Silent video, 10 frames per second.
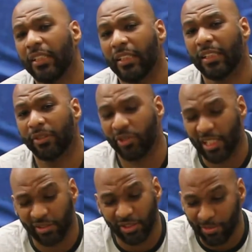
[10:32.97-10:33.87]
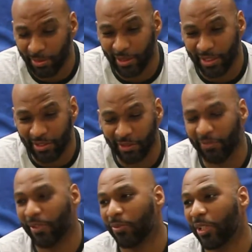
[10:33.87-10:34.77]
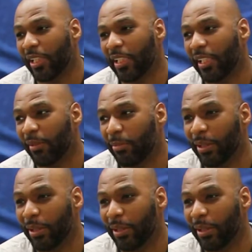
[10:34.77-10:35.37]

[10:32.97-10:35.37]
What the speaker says: He tries to chip in offense where he can.